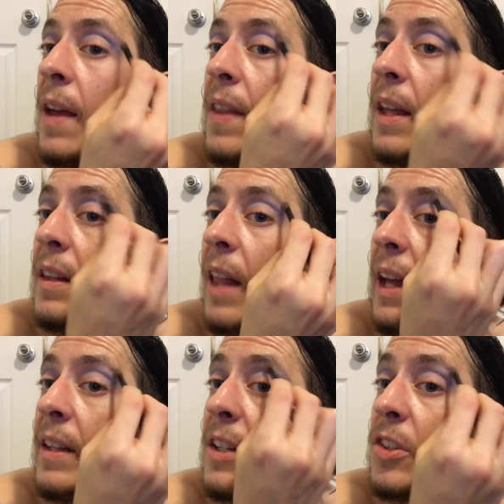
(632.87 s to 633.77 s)
And then
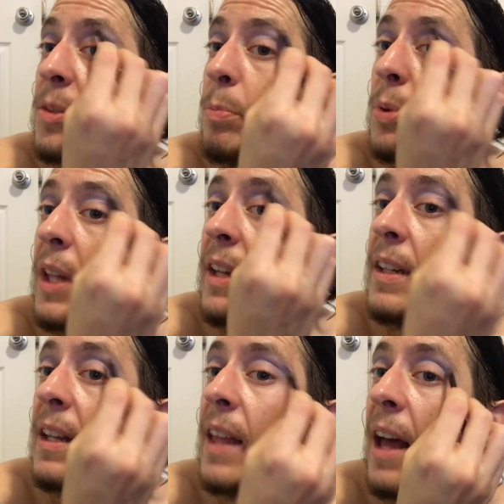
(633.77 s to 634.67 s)
lightly just
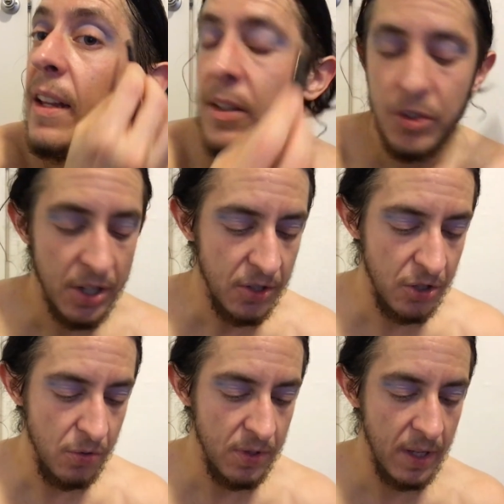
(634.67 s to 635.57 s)
blending that in,
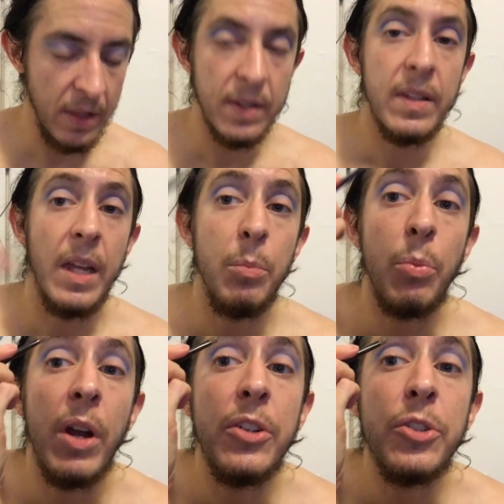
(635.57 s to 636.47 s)
just using the same
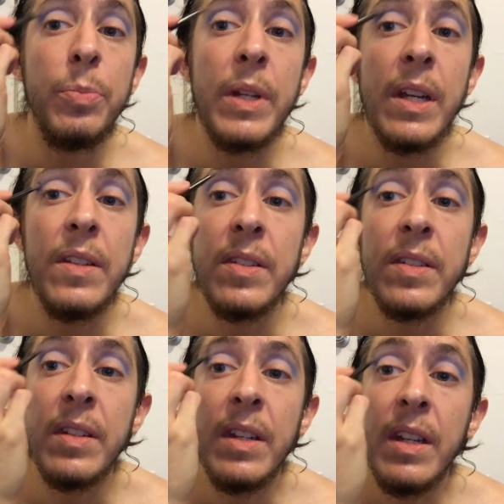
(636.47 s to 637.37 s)
brush
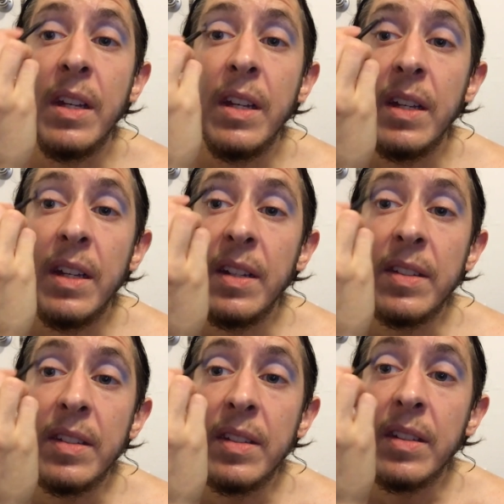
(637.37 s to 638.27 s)
because
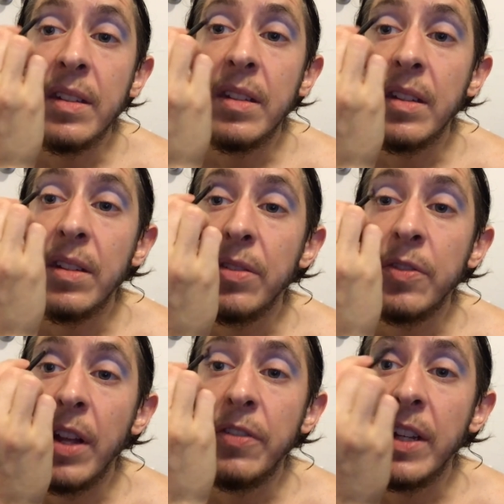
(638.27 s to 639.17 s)
it's
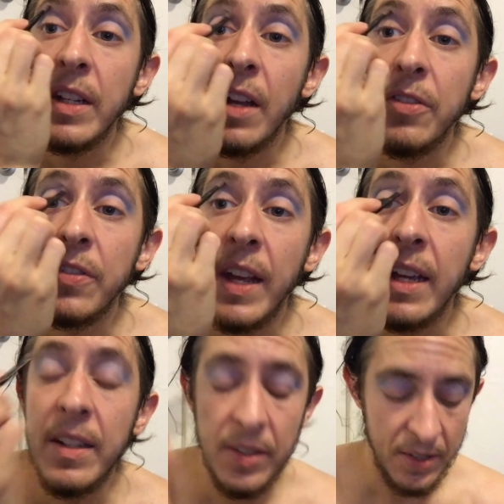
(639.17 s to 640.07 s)
fluffy enough
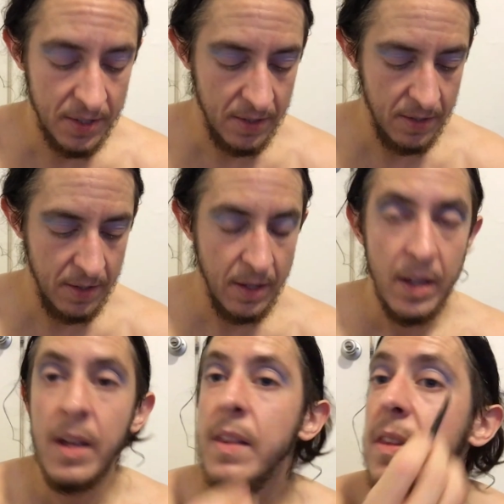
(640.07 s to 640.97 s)
and
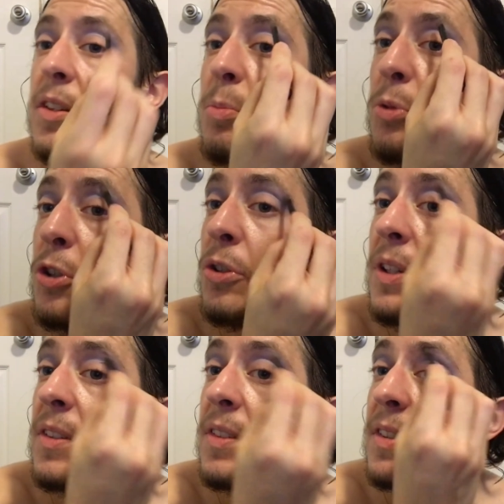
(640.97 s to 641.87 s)
this blue
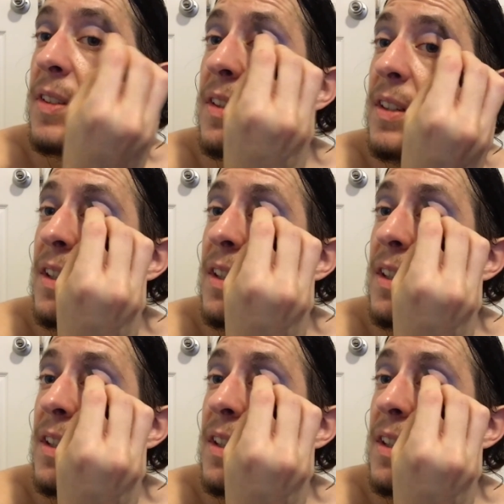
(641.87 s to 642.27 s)
is